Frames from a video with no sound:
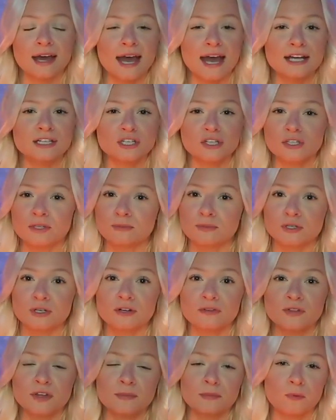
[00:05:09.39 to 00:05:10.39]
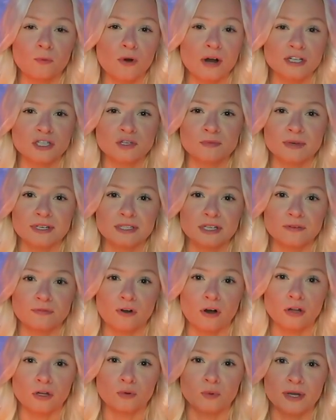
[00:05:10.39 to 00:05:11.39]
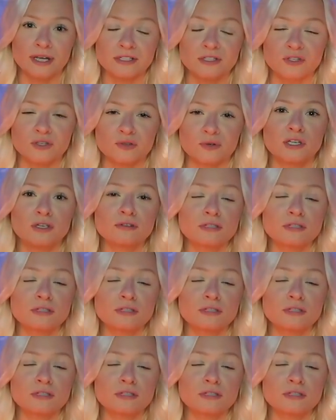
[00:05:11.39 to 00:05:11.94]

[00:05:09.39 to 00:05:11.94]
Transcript: and just observe them and watch them as they fall away too.